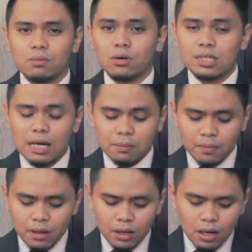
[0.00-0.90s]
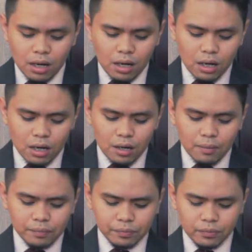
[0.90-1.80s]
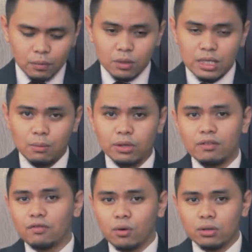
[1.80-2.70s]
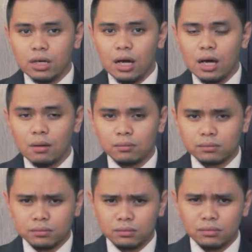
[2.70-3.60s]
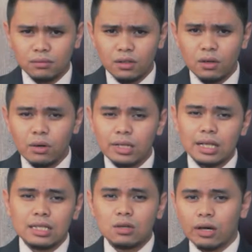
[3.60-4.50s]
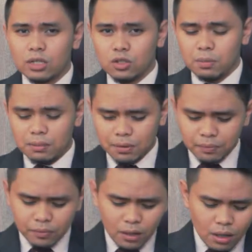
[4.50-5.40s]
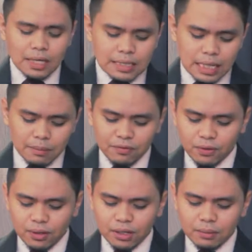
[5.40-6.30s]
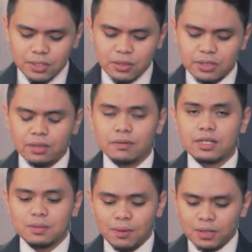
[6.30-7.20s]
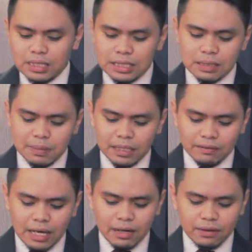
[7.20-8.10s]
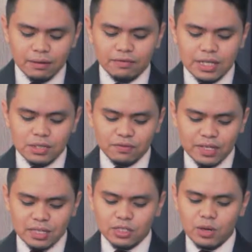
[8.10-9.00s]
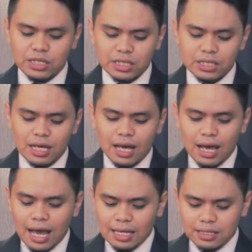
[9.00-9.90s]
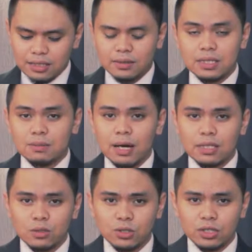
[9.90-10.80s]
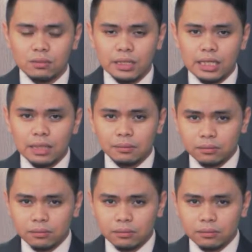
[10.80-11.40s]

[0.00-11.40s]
more time on their phone rather than talking to people. As said before, majority of respondents believe that face-to-face interaction has decreased by social media.